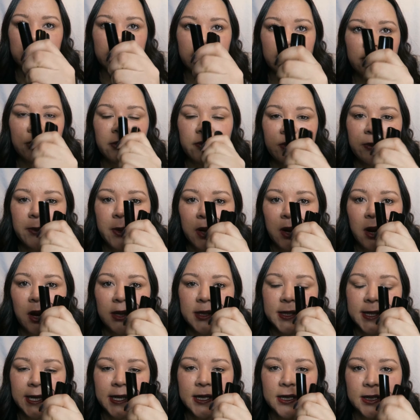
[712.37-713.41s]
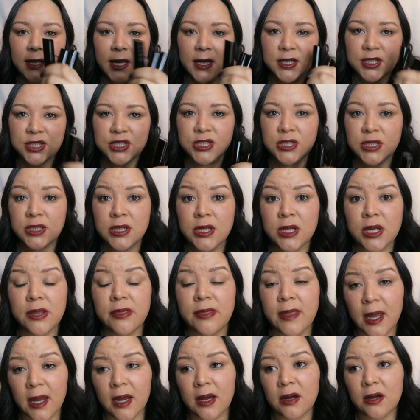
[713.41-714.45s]
They were from our holiday collection.
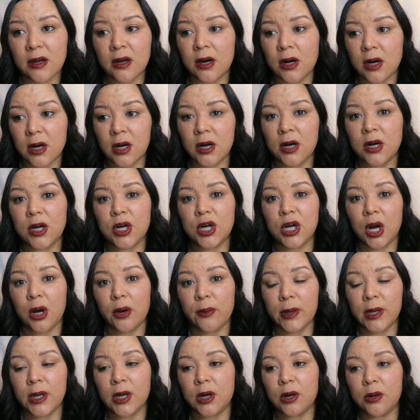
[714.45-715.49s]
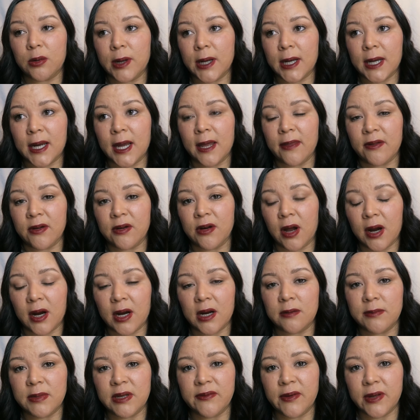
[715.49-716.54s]
They are going quick and they're not
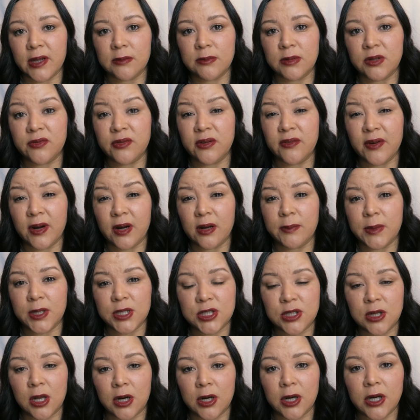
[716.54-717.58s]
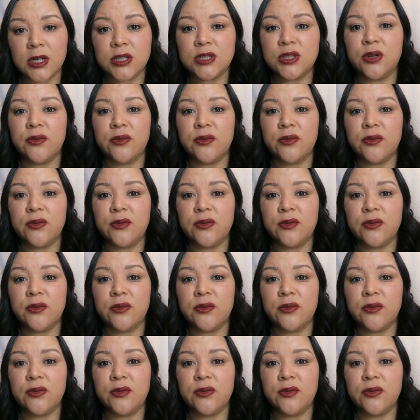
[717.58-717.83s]
going to be available for very much longer.